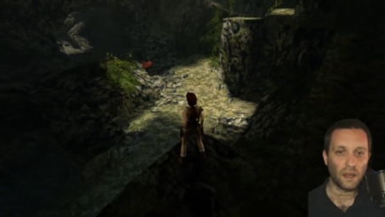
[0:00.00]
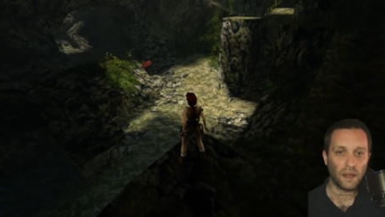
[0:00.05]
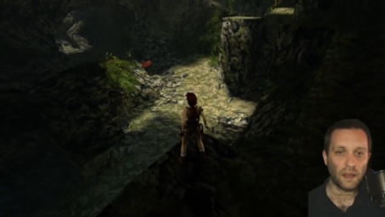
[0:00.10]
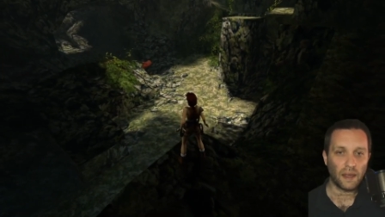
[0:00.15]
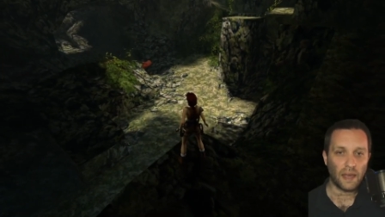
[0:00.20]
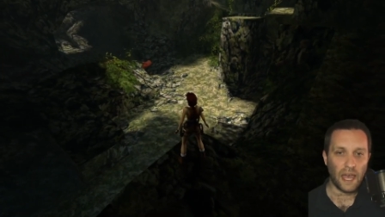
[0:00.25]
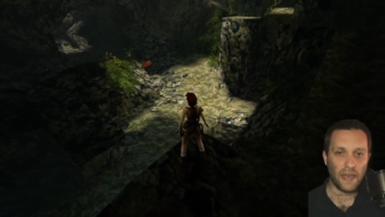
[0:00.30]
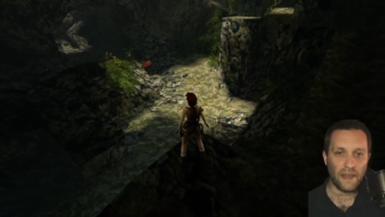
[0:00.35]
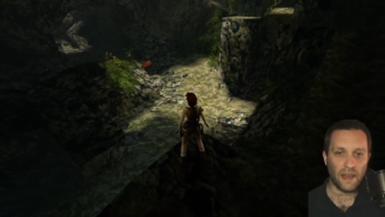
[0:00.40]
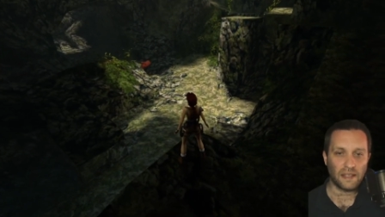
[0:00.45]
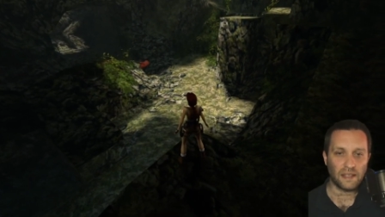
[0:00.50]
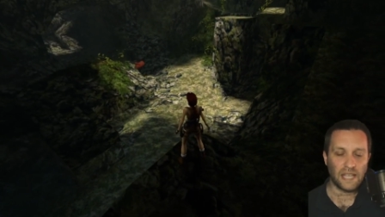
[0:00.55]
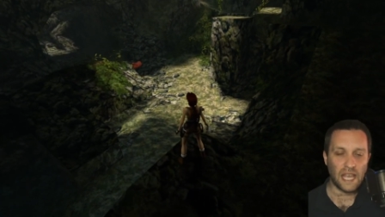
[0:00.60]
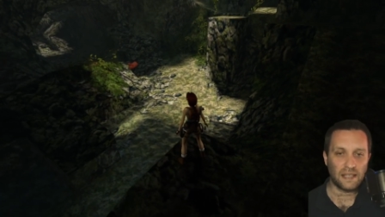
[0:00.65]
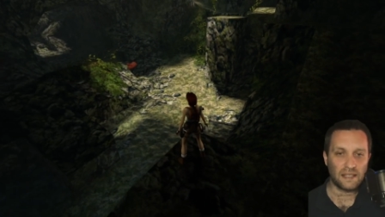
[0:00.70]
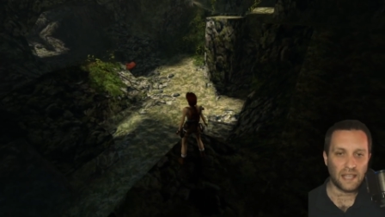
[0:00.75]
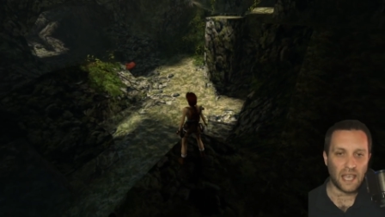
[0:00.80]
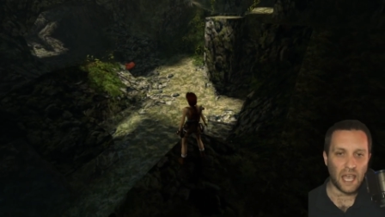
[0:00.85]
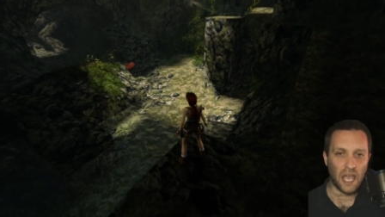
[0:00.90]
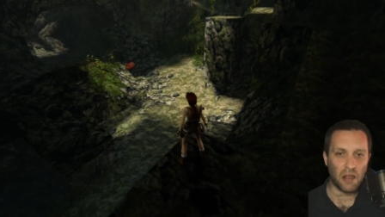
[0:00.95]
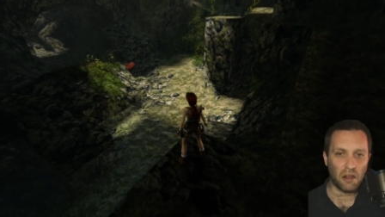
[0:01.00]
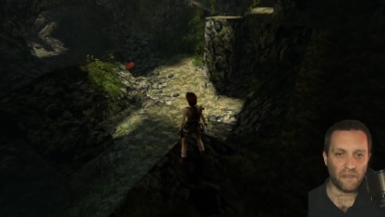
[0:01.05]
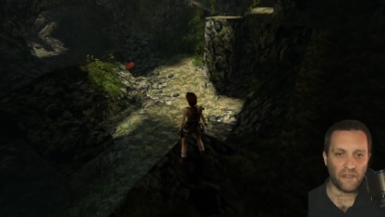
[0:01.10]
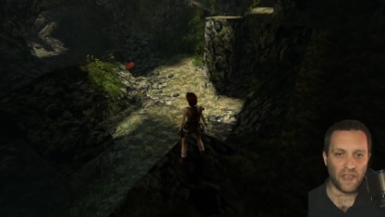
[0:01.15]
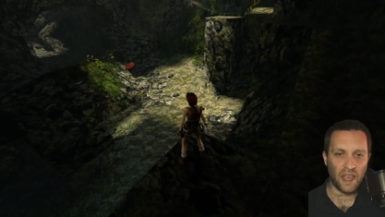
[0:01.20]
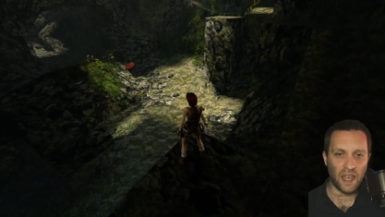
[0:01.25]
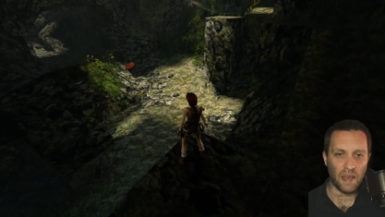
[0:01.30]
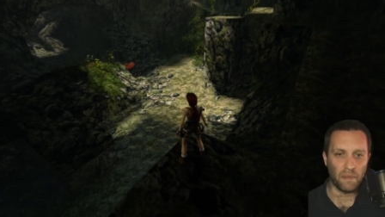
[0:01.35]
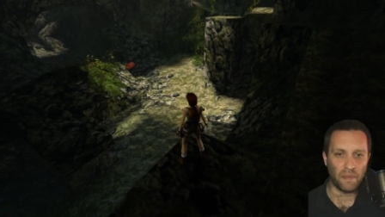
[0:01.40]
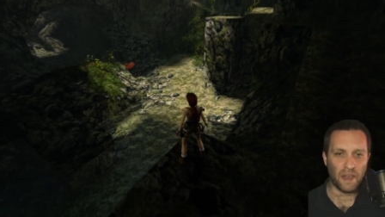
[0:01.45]
Okay, that takes care of
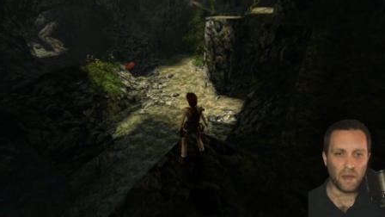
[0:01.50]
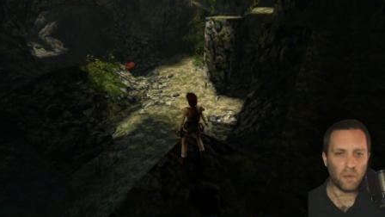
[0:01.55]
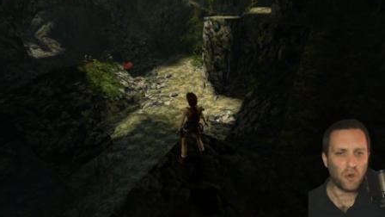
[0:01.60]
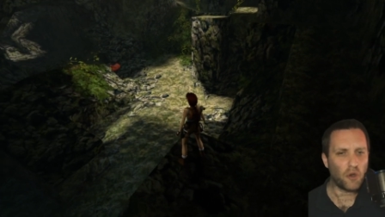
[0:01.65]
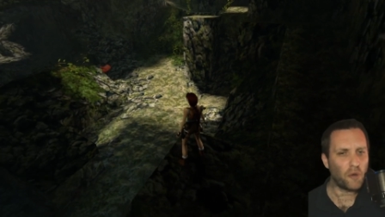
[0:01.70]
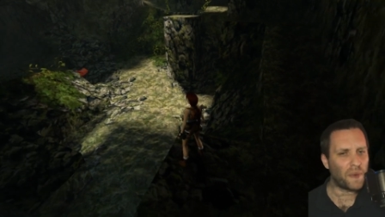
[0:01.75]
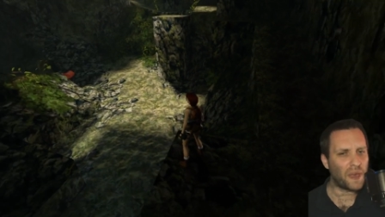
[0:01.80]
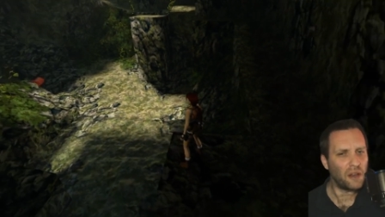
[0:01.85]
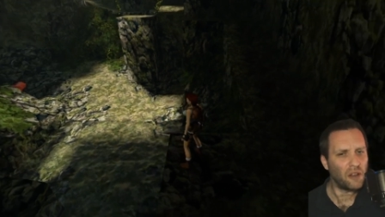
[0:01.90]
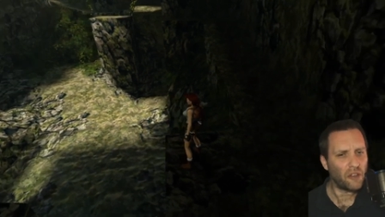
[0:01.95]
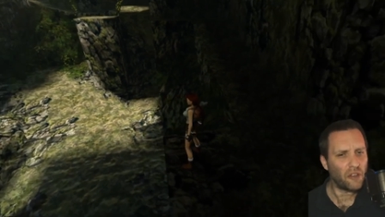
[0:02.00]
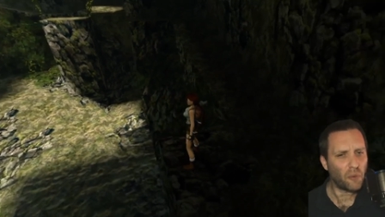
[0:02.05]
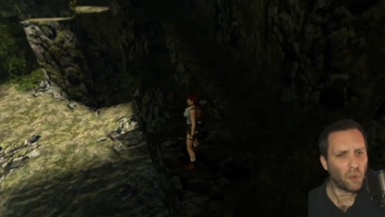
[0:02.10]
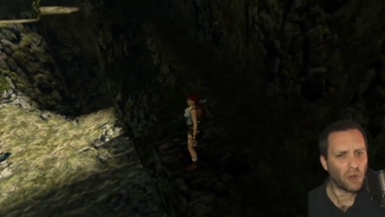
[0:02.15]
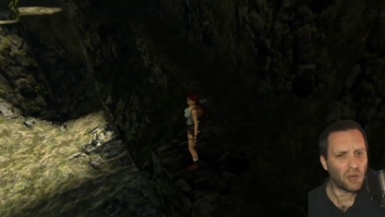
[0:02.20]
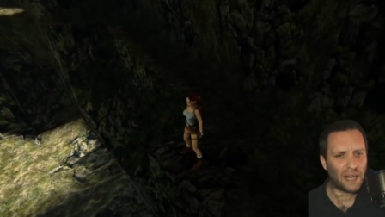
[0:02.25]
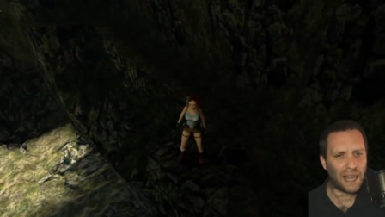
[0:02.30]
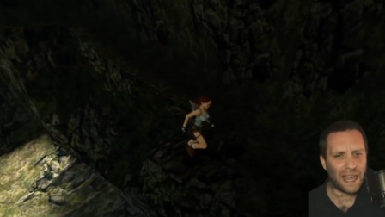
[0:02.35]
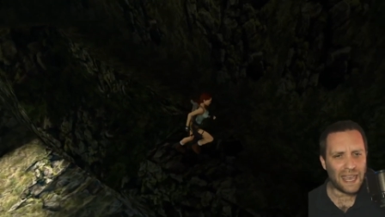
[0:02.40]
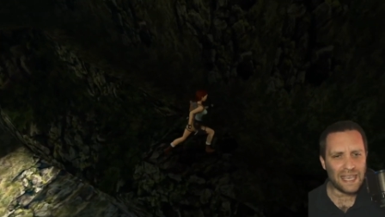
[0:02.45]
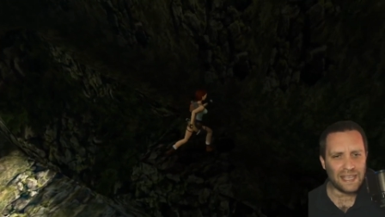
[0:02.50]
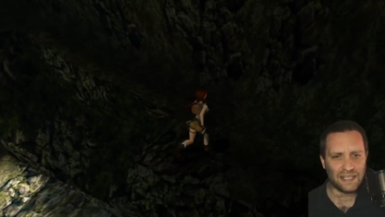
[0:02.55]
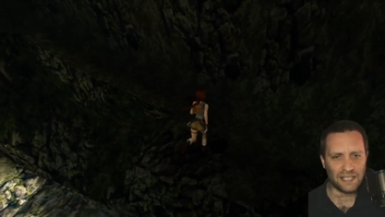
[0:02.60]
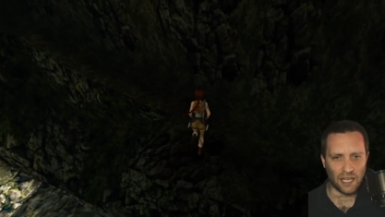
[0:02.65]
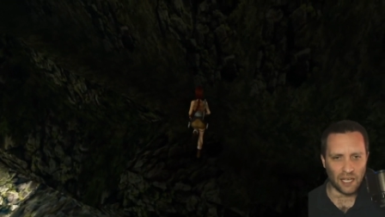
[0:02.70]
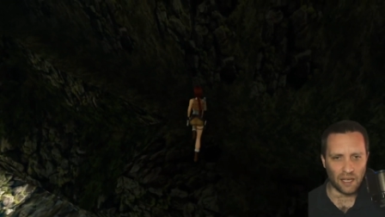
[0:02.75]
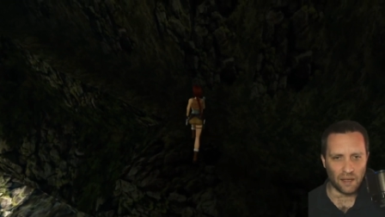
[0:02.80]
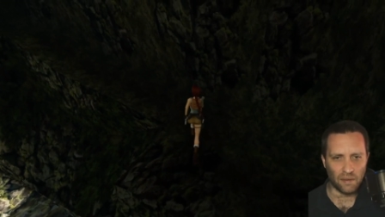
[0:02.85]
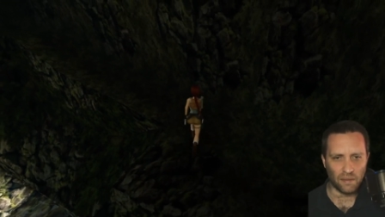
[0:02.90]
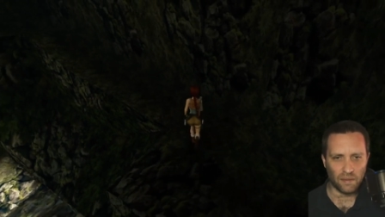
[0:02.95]
him. There will be another one
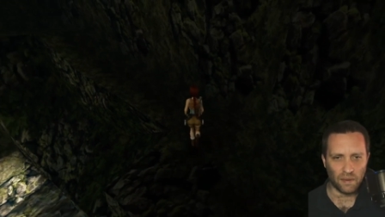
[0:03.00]
later,